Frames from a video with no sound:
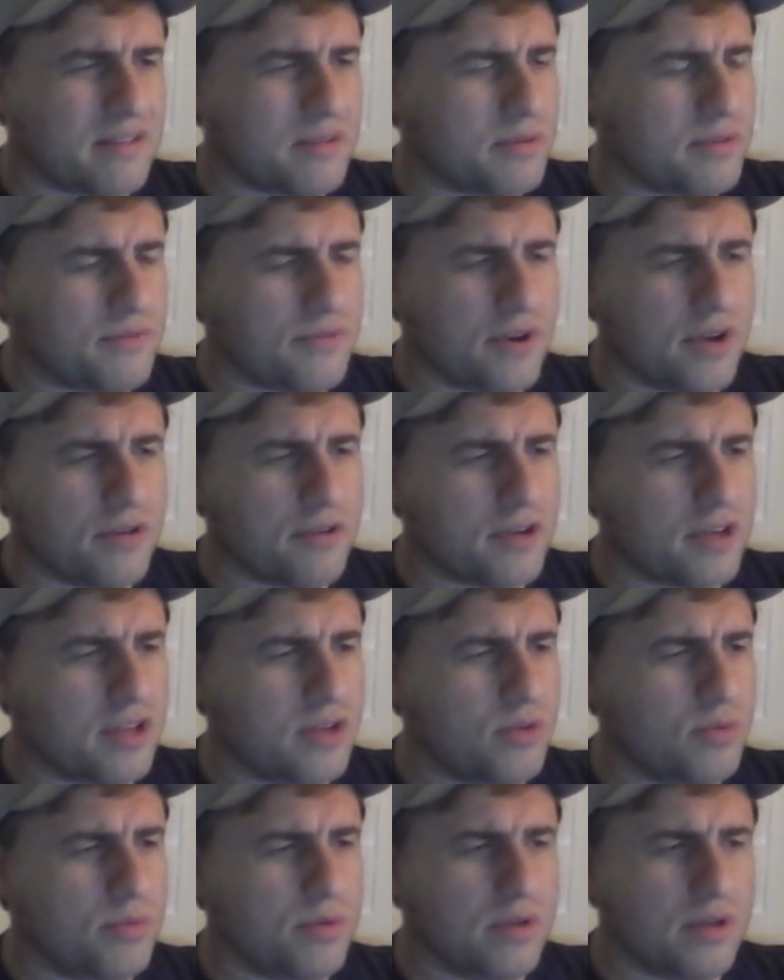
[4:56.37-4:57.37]
I mean, veteran
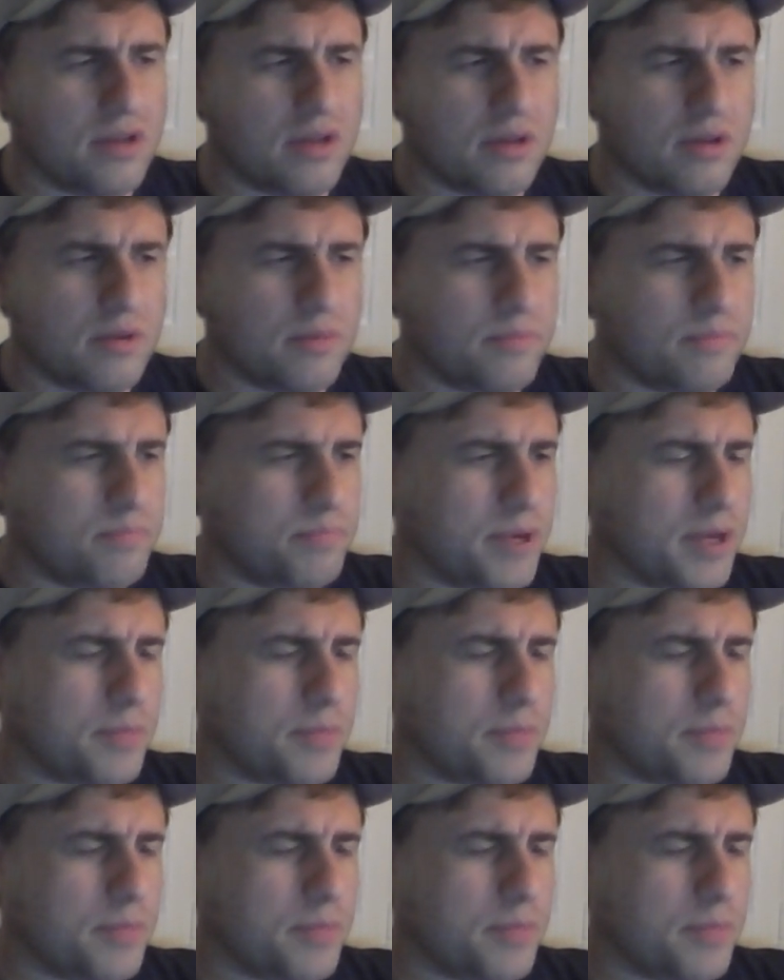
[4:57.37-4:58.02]
QB,